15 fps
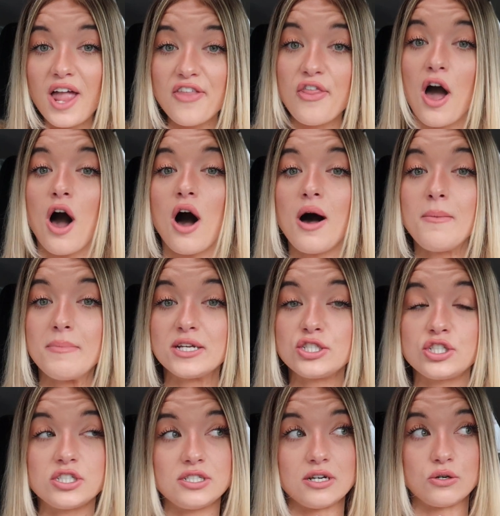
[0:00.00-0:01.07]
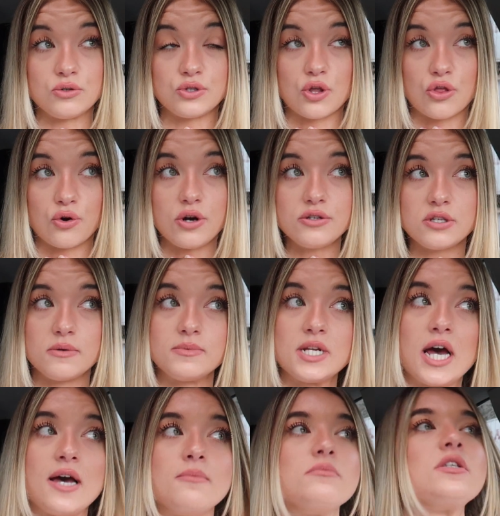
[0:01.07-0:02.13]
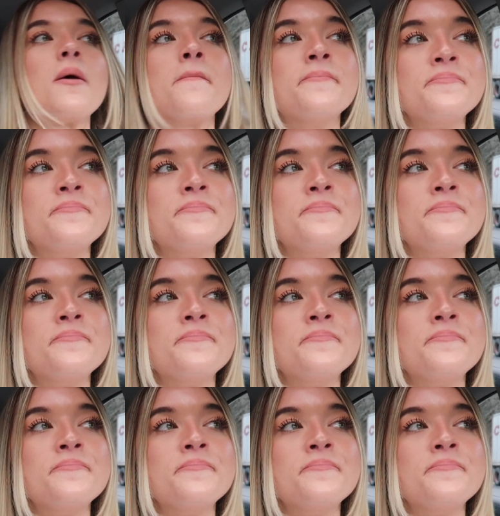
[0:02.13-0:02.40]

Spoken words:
that hot mustard tickles the throat sometimes.